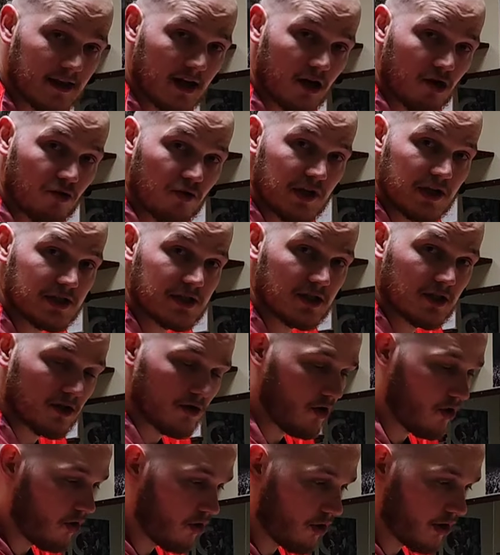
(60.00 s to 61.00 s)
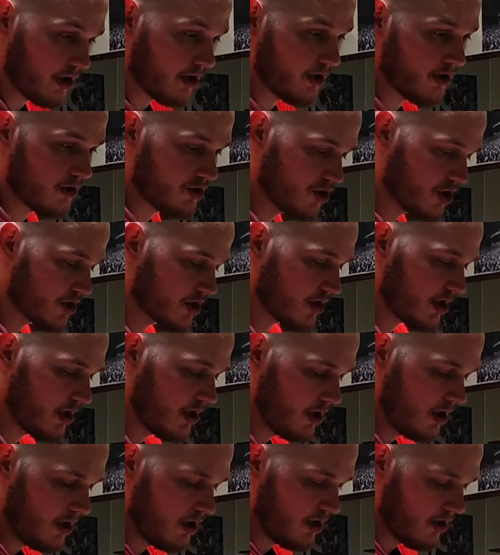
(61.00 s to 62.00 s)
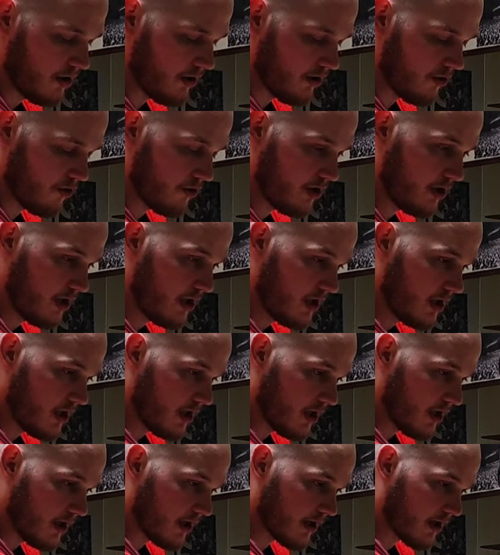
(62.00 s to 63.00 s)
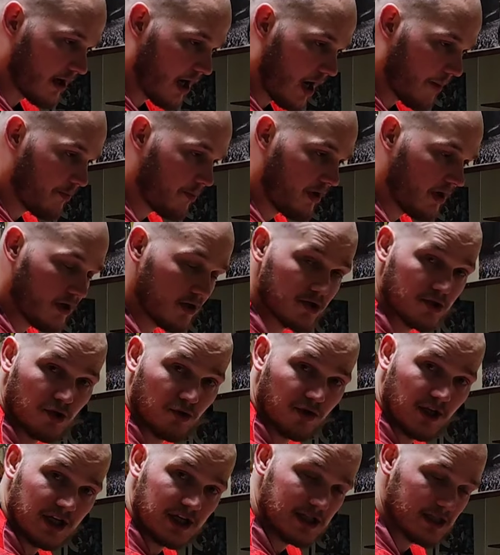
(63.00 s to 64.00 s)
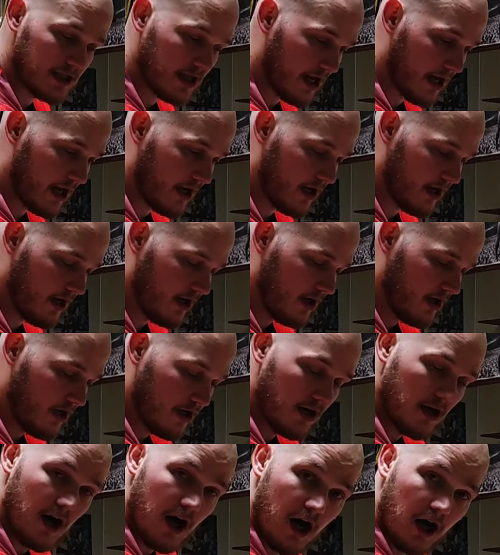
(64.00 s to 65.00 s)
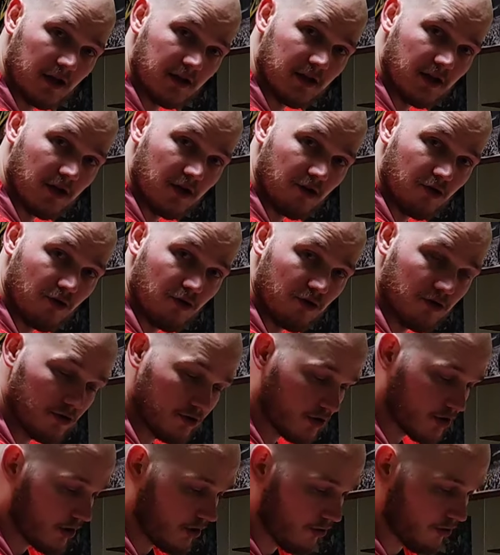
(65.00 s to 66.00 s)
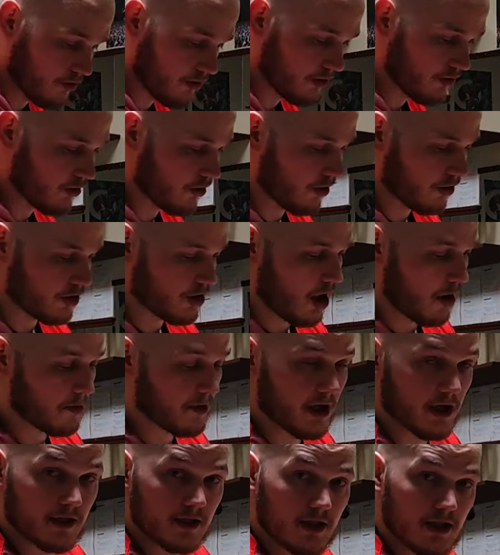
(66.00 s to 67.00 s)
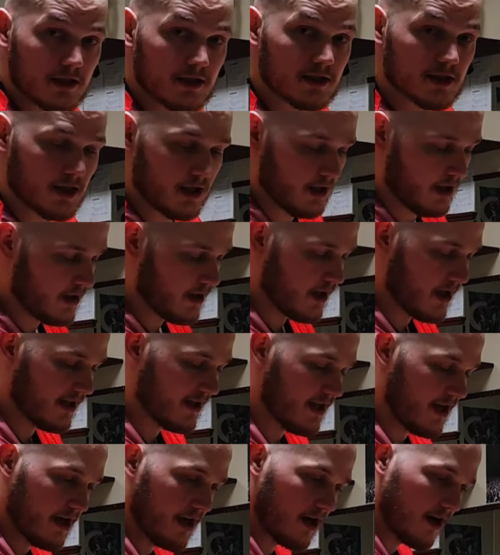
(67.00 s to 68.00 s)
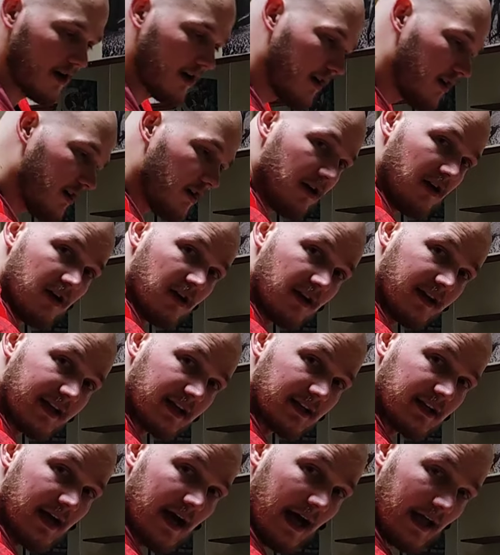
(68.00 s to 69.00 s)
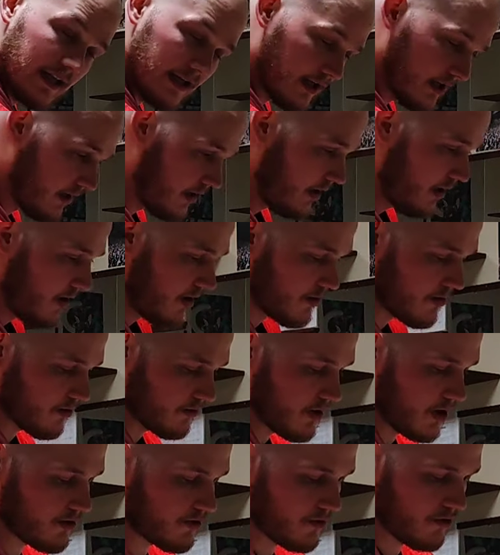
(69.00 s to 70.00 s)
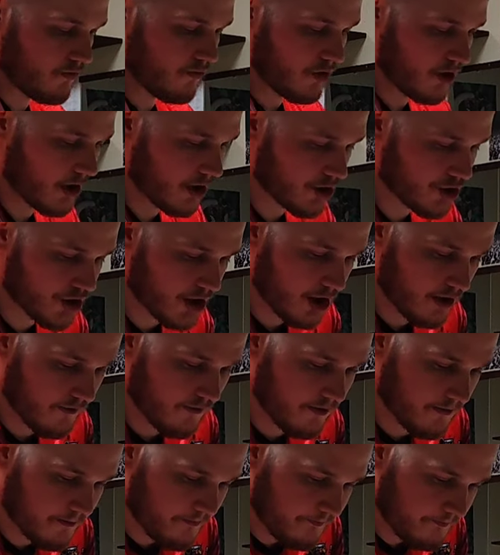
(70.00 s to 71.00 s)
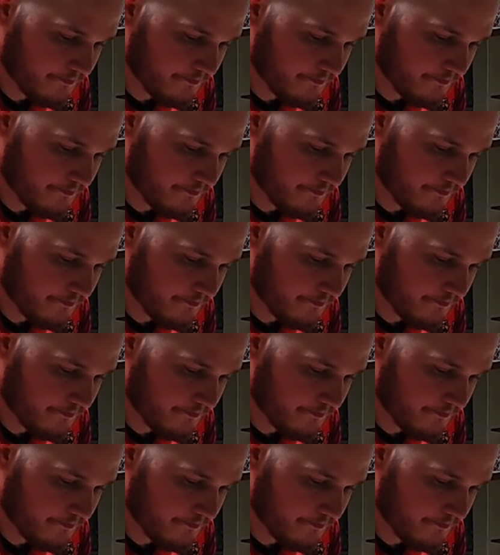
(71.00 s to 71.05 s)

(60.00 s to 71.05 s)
their wrist or just, cup so they stay under you. So you're on top like this and they are like that. So that's what you want to achieve.